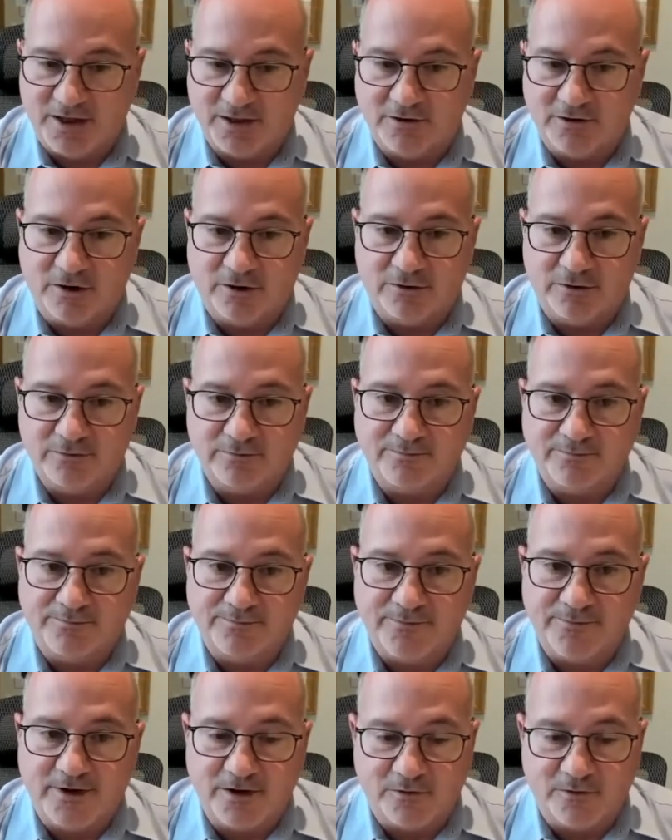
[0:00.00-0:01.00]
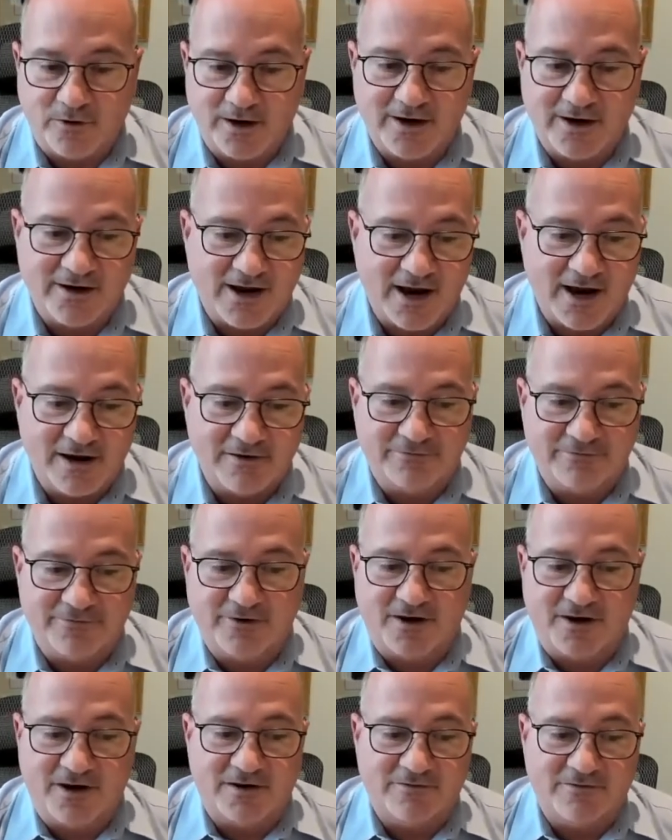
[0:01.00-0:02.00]
loan, in order to get it
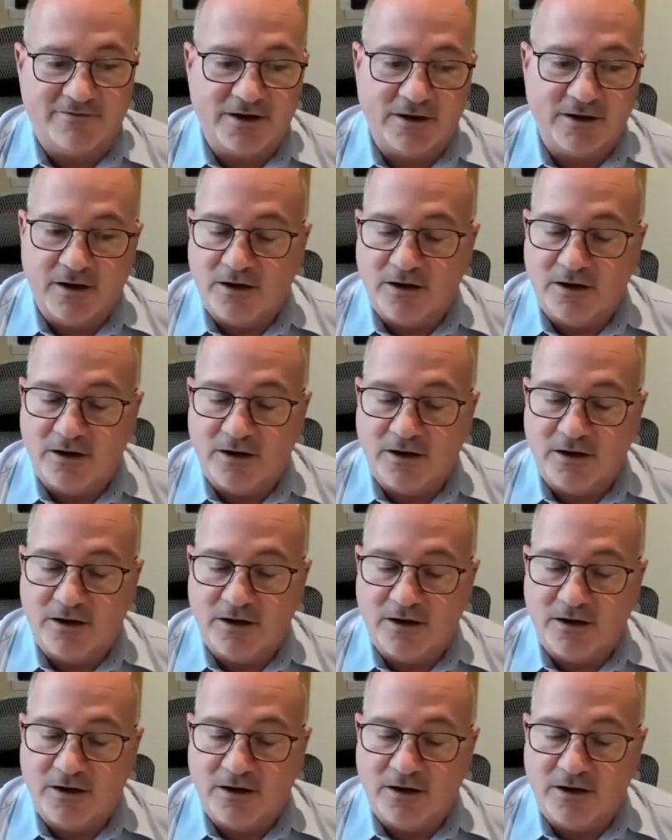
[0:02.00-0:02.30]
forgiven,